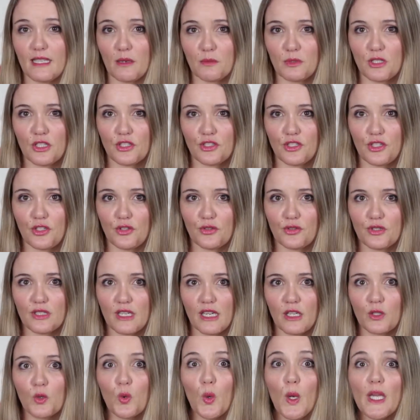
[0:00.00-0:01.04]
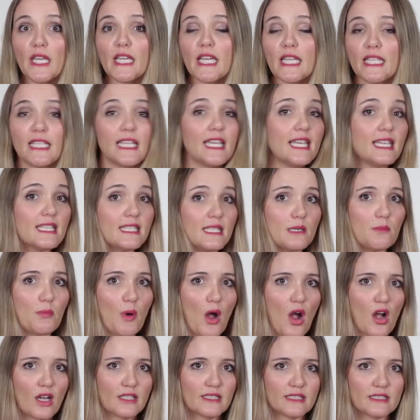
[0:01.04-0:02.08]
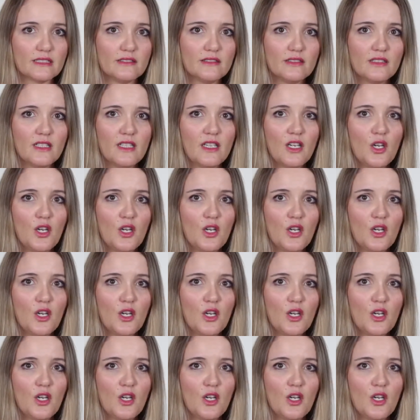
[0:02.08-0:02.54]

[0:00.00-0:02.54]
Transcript: substitute, a quick and easy pardon